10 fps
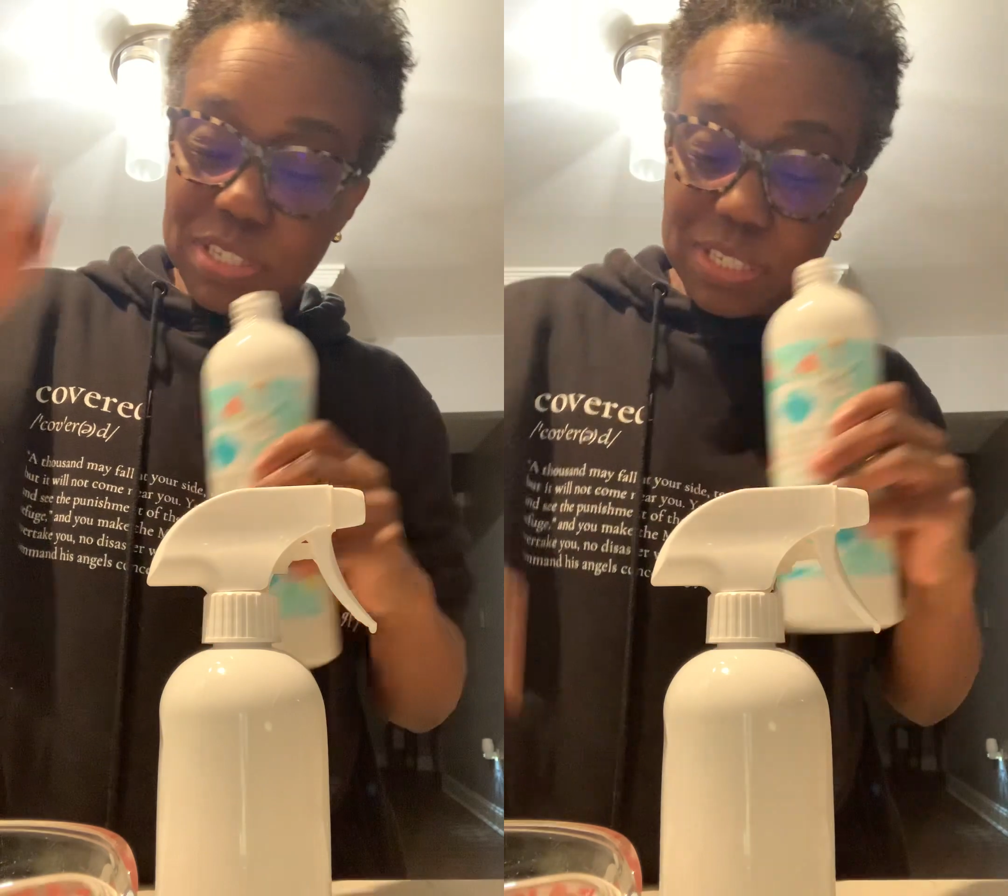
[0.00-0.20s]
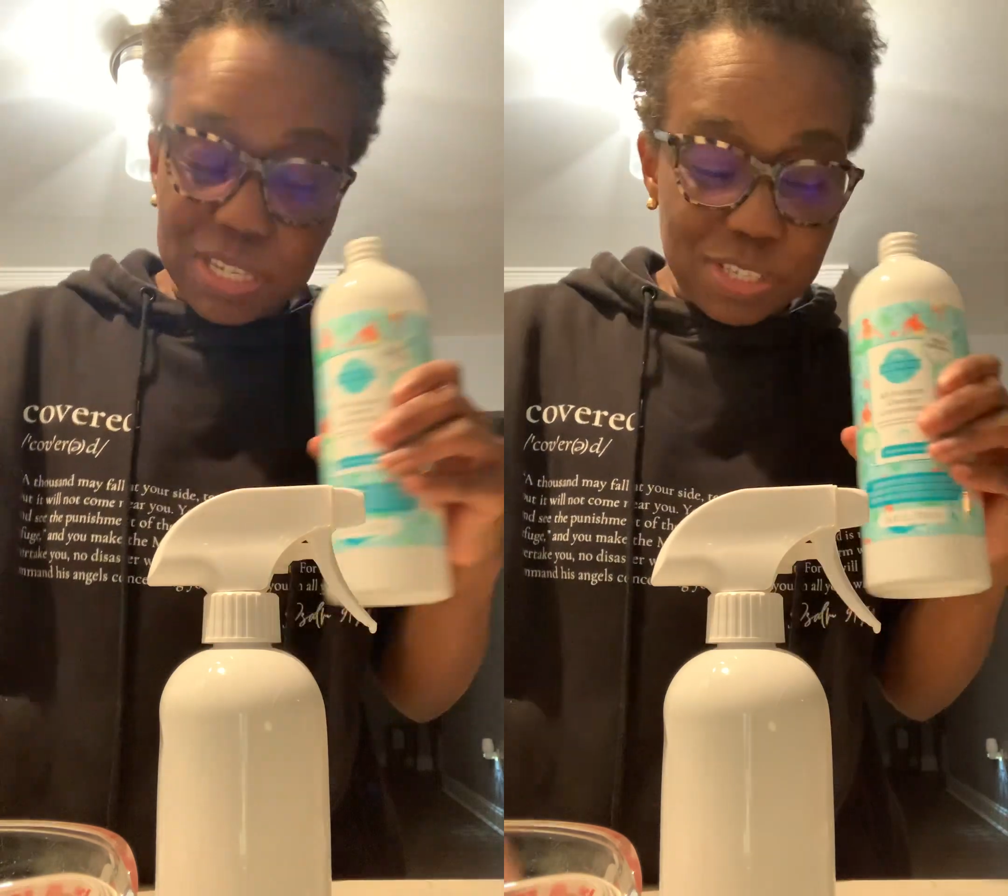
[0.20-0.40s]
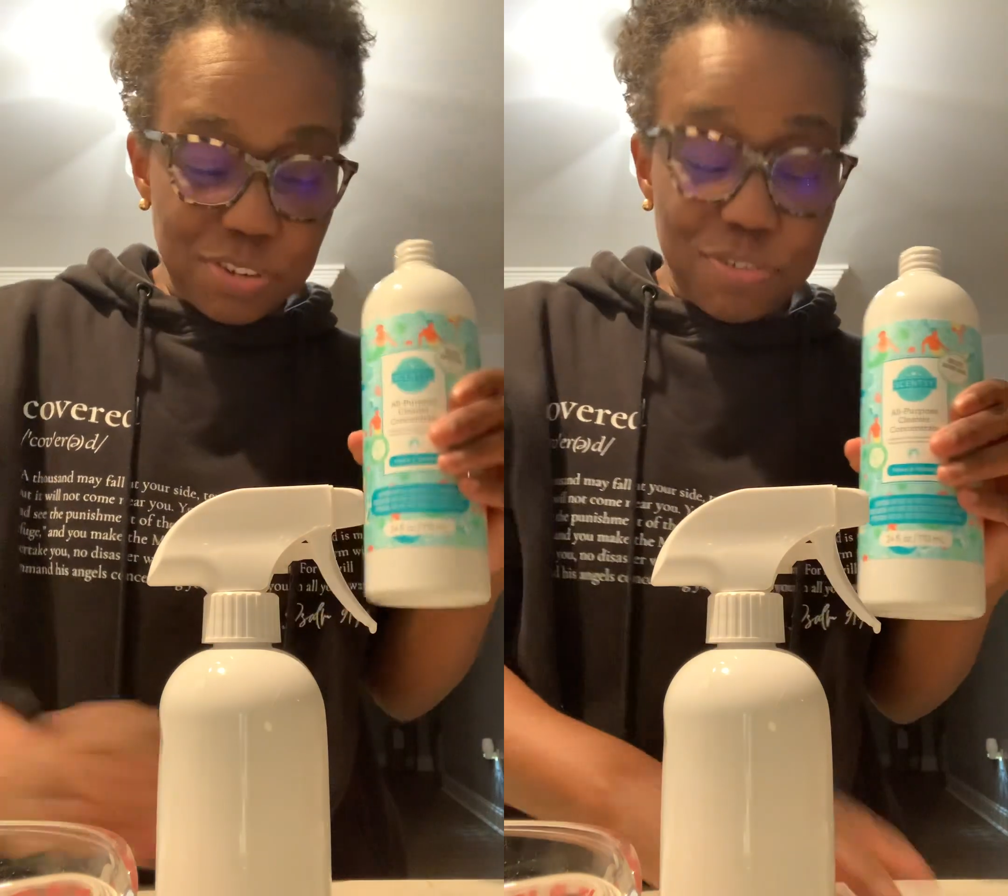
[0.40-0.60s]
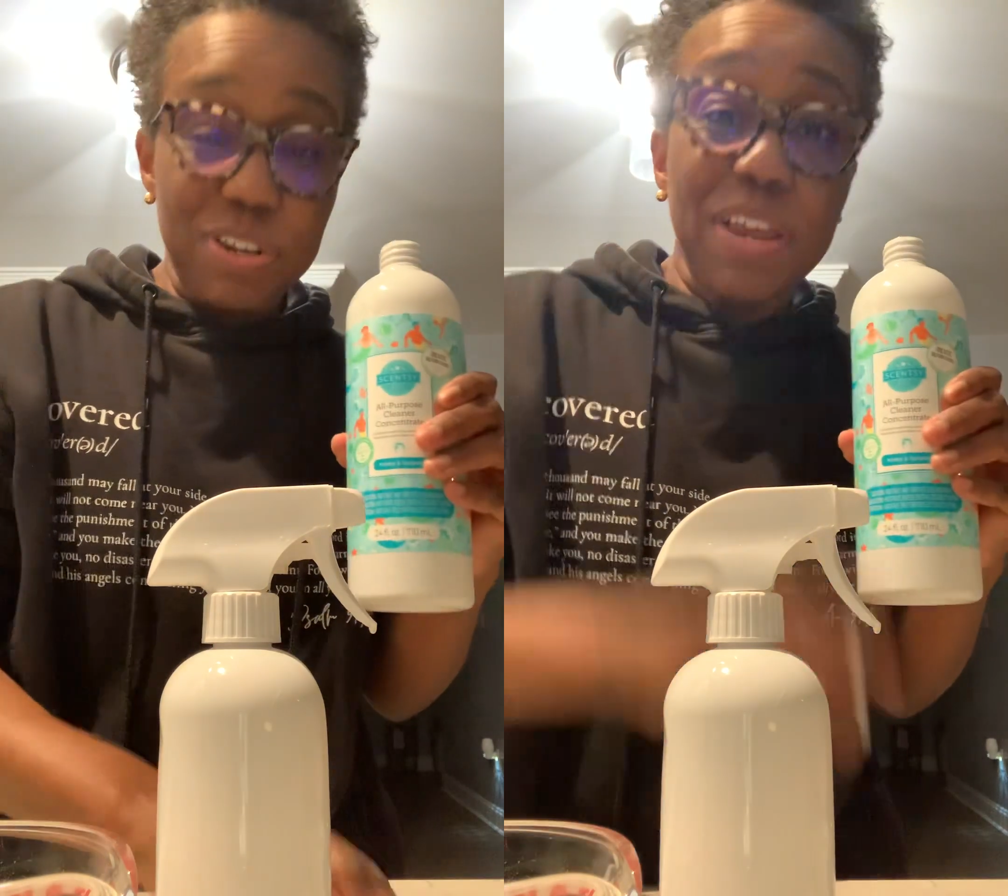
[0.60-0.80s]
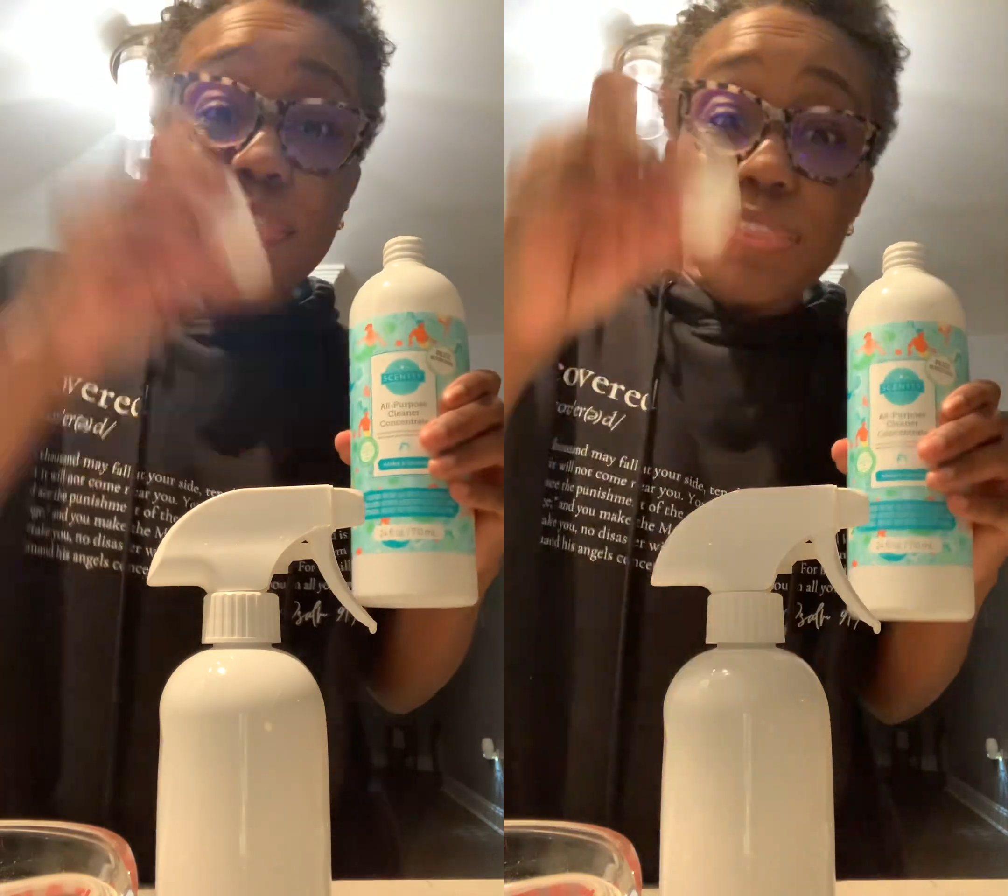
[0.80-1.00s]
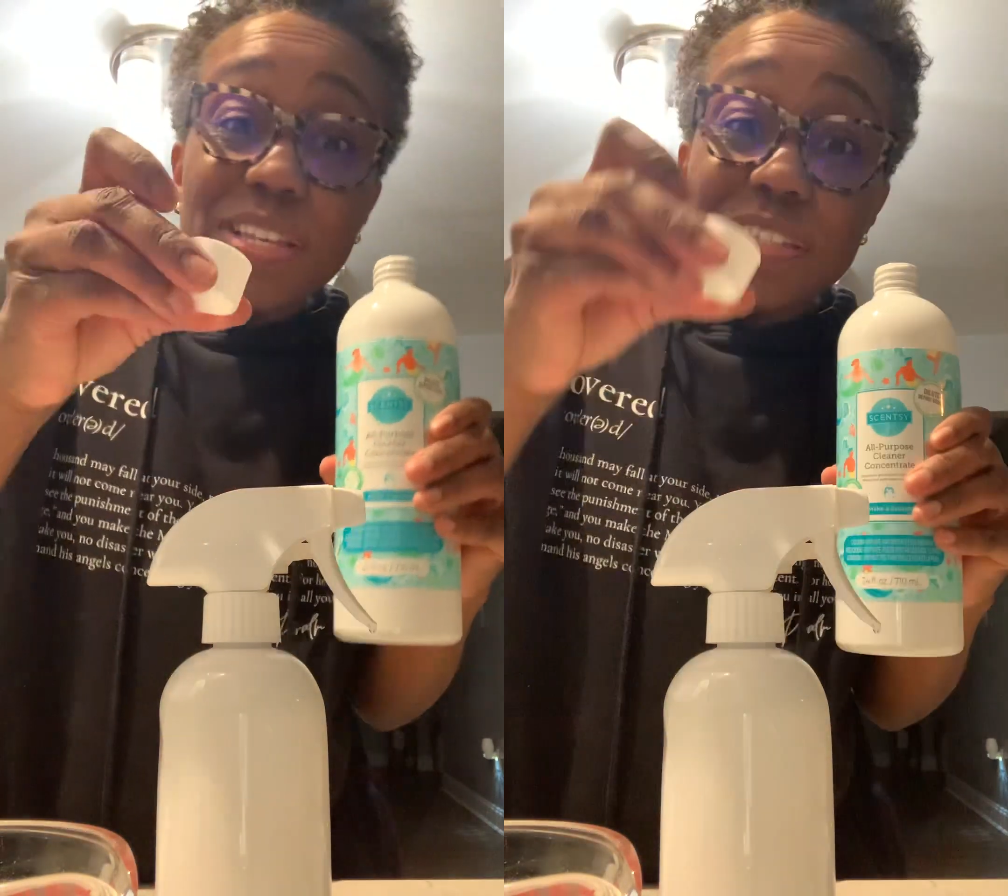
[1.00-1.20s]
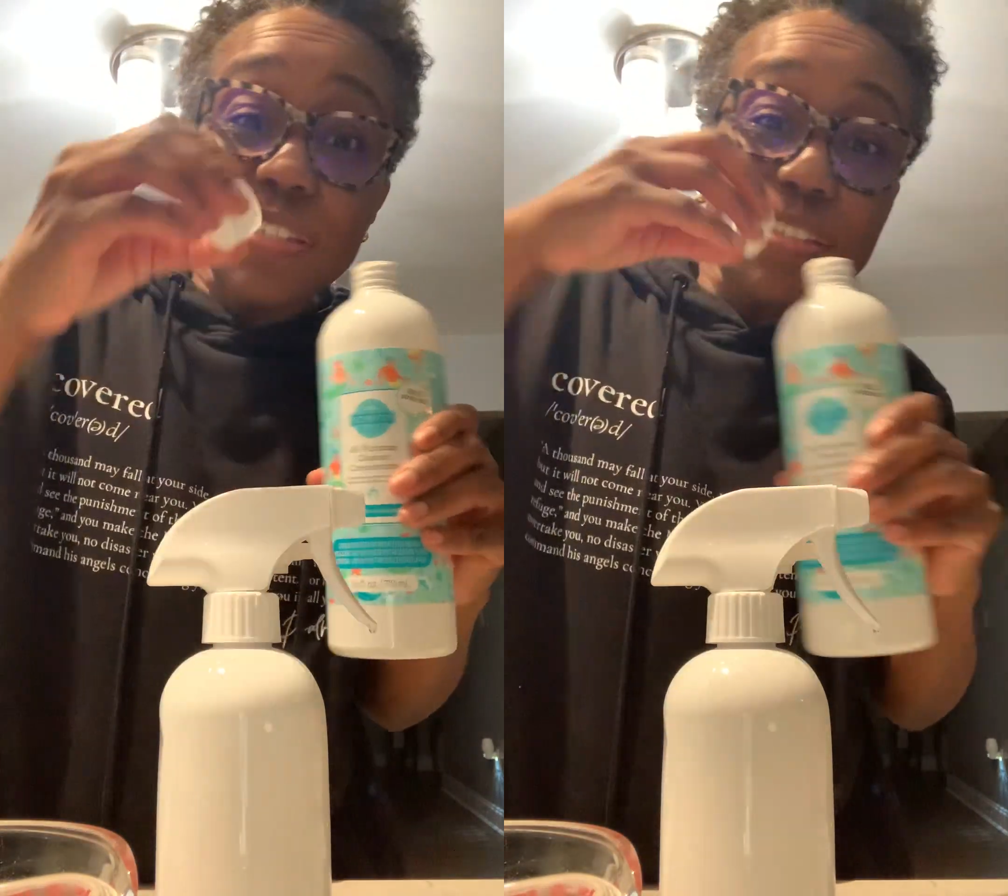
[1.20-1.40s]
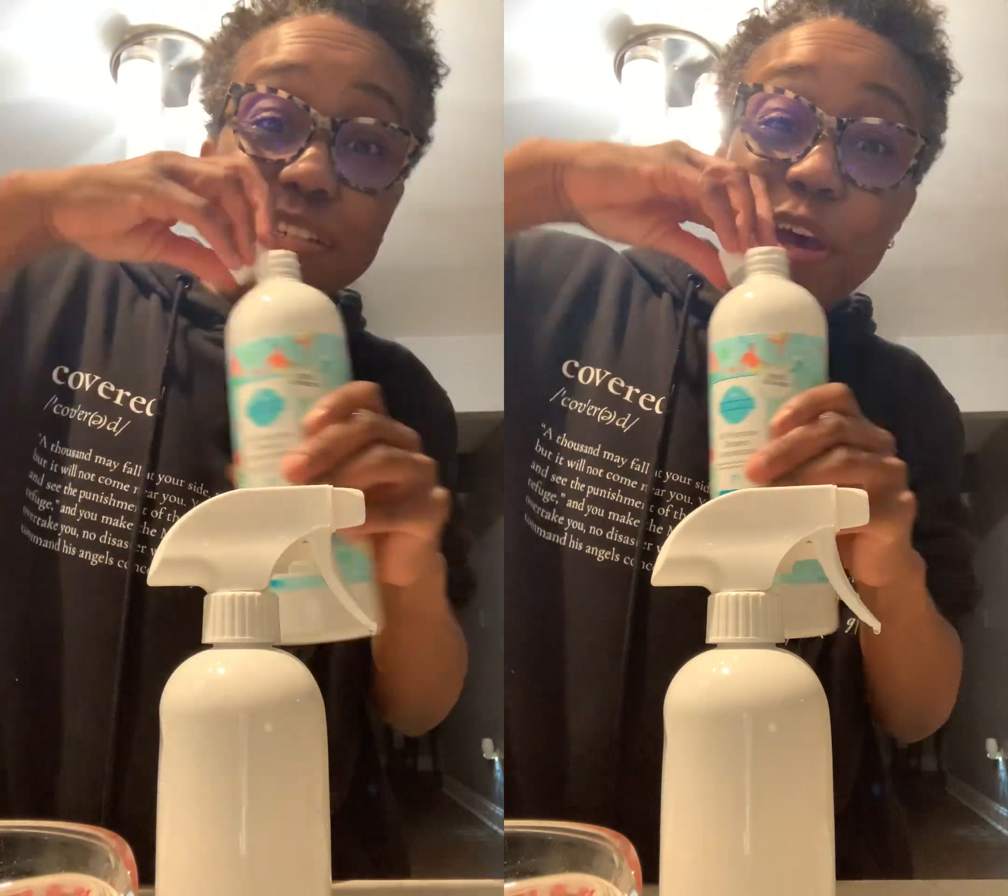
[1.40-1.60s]
This doesn't go in here. This
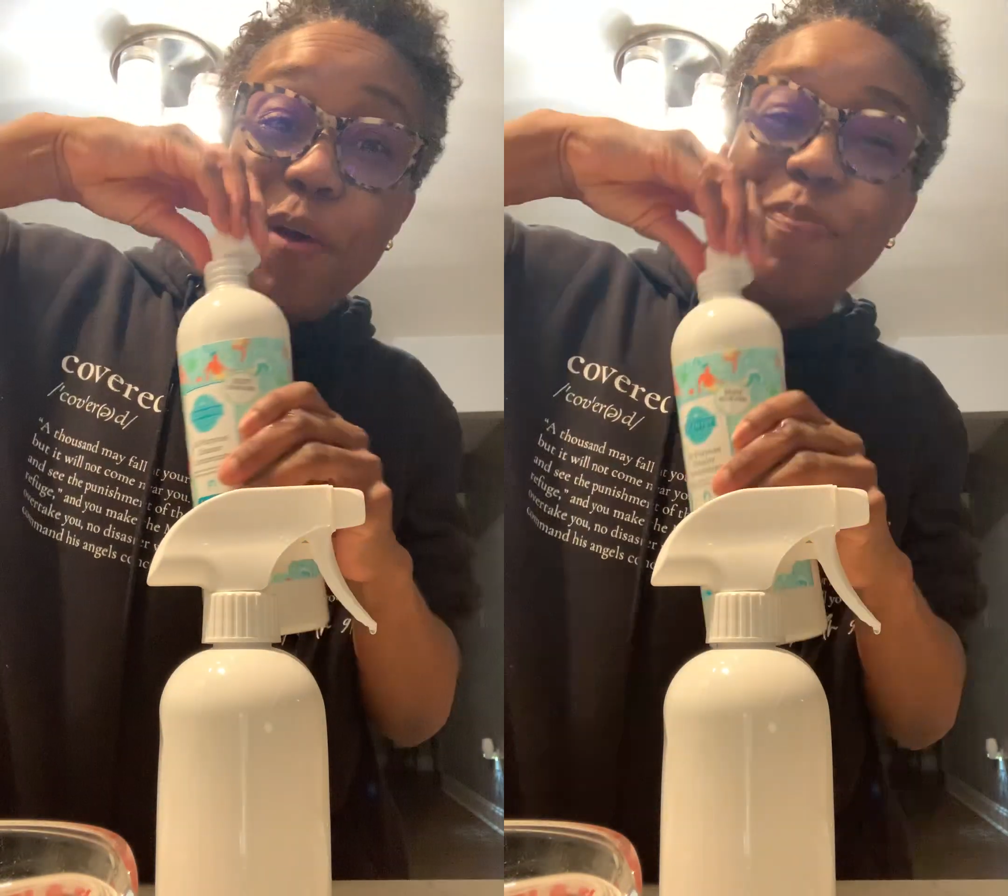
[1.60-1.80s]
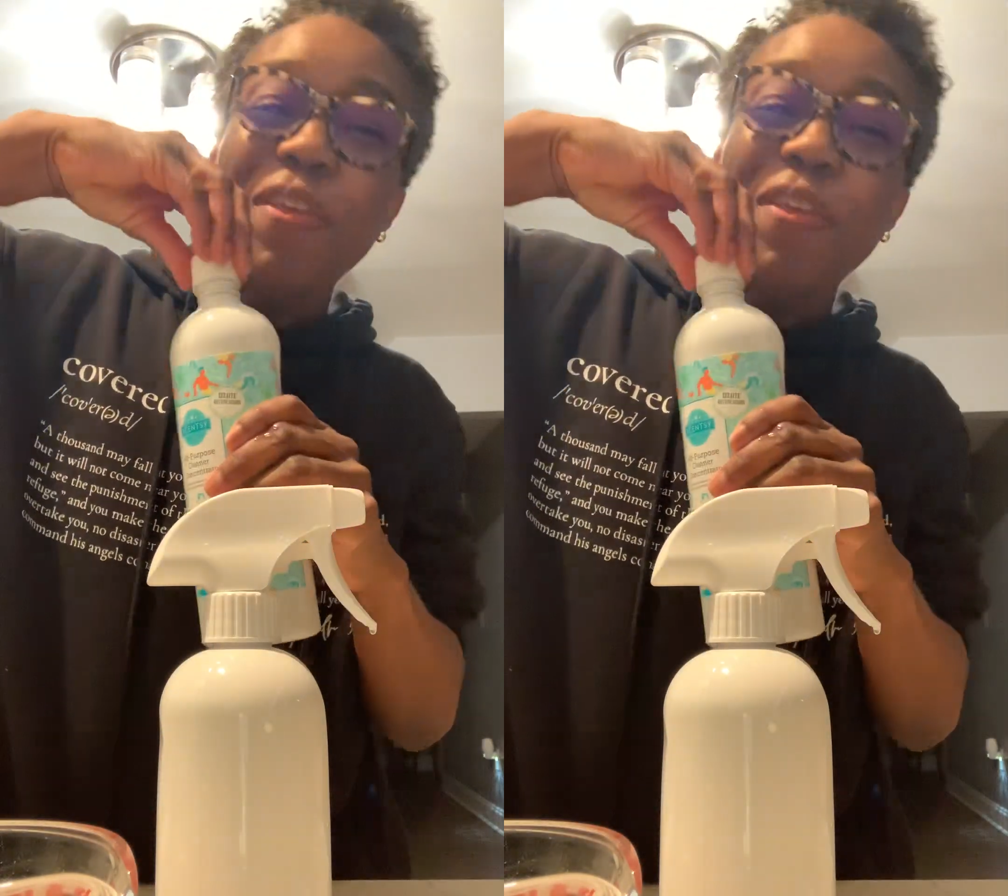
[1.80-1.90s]
is the top.